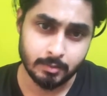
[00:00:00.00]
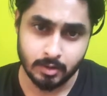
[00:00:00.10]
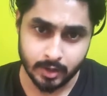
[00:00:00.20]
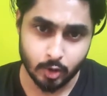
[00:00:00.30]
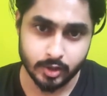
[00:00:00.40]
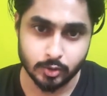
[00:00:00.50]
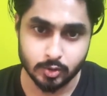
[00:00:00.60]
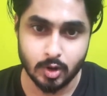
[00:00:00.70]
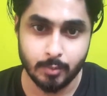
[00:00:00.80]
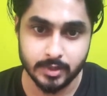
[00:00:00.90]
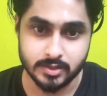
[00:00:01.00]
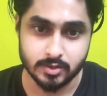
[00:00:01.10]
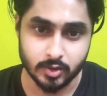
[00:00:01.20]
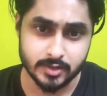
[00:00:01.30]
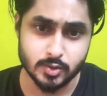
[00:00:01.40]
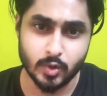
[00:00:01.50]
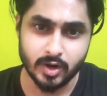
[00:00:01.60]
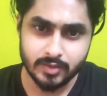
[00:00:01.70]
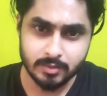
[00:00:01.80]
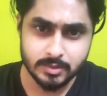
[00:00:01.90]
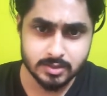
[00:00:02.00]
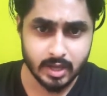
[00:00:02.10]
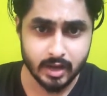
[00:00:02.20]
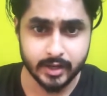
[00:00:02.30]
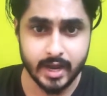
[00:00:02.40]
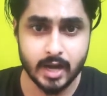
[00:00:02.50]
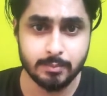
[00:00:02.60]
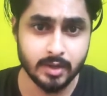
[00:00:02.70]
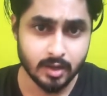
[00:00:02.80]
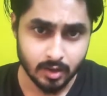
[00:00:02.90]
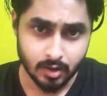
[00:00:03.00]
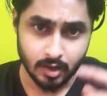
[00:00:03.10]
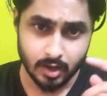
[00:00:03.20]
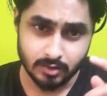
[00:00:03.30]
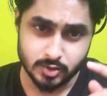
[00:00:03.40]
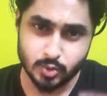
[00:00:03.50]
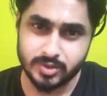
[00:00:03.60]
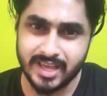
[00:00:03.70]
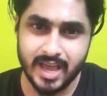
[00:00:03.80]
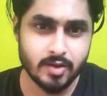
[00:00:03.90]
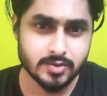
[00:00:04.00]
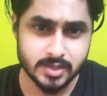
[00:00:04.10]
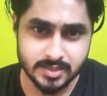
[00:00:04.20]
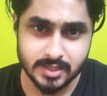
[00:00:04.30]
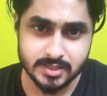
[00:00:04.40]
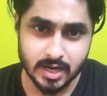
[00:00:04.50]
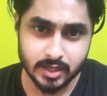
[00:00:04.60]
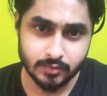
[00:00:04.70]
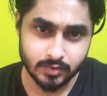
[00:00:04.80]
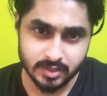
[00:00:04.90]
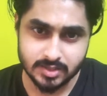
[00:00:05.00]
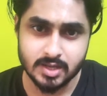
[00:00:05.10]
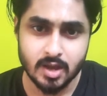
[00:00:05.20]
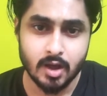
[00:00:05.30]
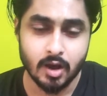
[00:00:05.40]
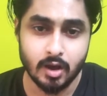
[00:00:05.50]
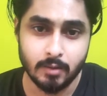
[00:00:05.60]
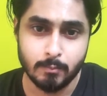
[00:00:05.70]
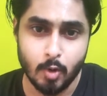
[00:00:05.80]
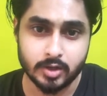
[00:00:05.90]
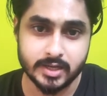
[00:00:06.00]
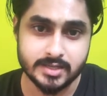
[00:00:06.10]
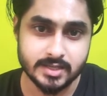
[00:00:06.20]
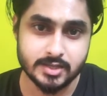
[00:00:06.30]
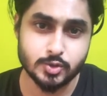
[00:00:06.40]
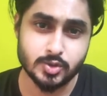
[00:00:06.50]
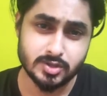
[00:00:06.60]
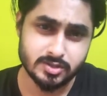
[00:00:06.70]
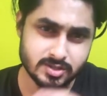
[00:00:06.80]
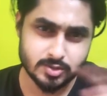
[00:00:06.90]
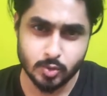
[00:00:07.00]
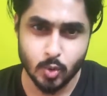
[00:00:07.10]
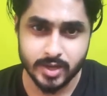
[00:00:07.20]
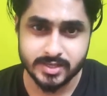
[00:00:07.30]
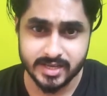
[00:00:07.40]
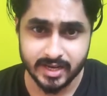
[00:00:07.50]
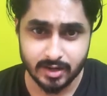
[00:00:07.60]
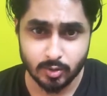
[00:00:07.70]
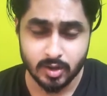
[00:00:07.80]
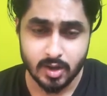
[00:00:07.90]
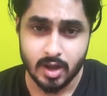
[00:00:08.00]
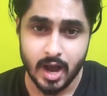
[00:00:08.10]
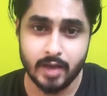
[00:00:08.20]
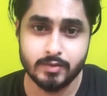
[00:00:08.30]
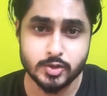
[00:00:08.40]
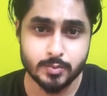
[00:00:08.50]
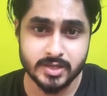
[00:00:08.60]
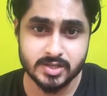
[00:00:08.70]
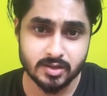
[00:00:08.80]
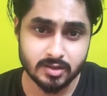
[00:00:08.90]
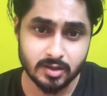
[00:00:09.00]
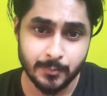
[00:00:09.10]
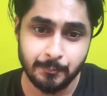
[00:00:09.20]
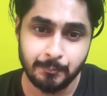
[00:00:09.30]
according to the competition. Okay, so one of them is an academy. So they have recently started with this mock test series. You can just go and check it out. I have also mentioned the